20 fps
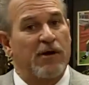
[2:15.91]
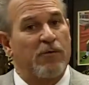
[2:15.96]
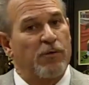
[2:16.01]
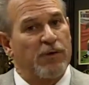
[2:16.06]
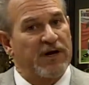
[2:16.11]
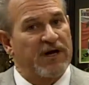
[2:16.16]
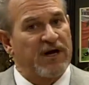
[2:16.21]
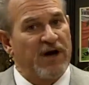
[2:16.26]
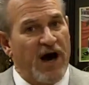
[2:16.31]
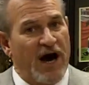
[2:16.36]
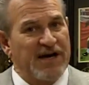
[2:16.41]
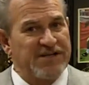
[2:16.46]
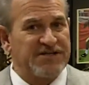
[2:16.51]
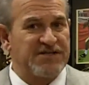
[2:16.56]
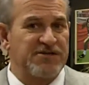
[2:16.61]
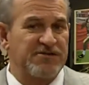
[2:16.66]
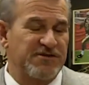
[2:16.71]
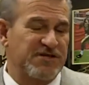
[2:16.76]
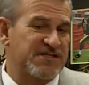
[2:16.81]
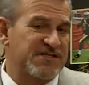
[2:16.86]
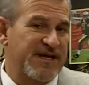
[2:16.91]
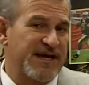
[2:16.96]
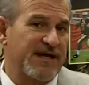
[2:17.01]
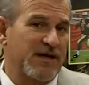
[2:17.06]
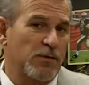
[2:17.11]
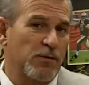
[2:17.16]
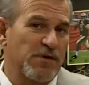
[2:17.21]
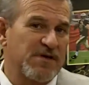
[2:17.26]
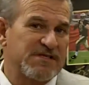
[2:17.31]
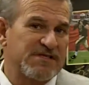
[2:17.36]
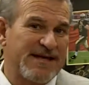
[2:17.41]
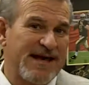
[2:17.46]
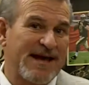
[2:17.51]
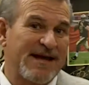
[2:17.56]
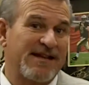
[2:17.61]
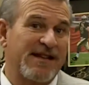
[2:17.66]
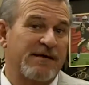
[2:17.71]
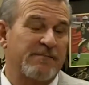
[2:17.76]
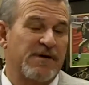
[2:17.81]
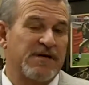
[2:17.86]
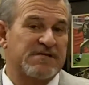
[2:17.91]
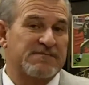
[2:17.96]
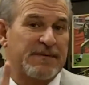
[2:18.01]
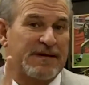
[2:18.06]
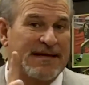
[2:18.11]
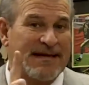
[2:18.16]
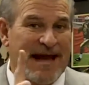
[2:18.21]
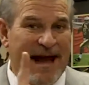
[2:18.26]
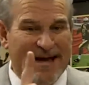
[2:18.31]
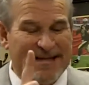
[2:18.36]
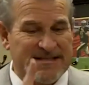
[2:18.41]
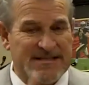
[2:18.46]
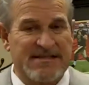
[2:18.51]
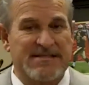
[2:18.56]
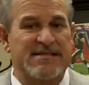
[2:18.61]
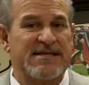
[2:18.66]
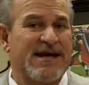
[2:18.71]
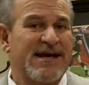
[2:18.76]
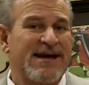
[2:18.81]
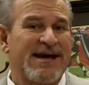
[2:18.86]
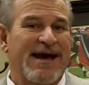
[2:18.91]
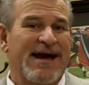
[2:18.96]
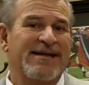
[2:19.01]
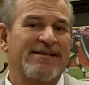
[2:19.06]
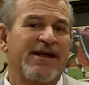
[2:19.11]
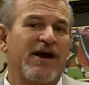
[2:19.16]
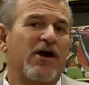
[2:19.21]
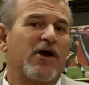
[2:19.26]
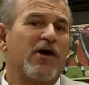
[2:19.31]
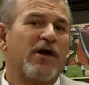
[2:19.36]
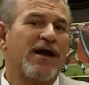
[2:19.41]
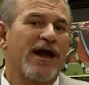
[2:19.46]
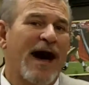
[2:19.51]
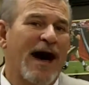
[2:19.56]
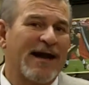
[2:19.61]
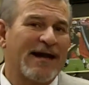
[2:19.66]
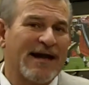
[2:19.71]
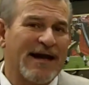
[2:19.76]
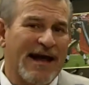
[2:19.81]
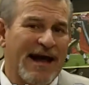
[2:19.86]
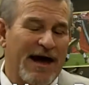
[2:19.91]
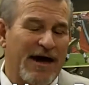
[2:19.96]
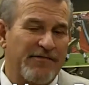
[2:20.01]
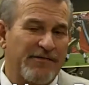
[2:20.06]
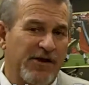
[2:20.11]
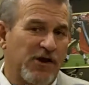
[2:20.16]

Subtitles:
I want to caution you, in the state of Louisiana, they must be licensed and they are not allowed,